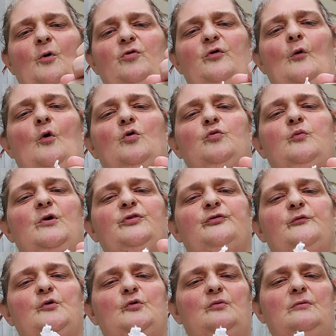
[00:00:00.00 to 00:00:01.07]
pull the old one
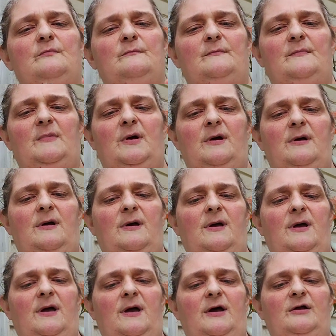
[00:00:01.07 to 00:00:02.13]
through
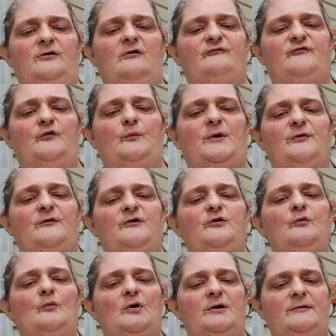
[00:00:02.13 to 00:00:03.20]
enough to where the
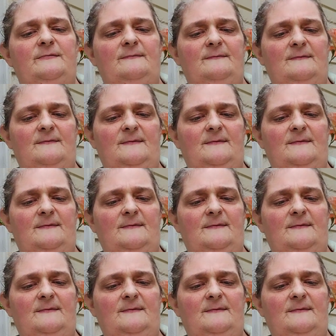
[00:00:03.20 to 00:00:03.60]
new one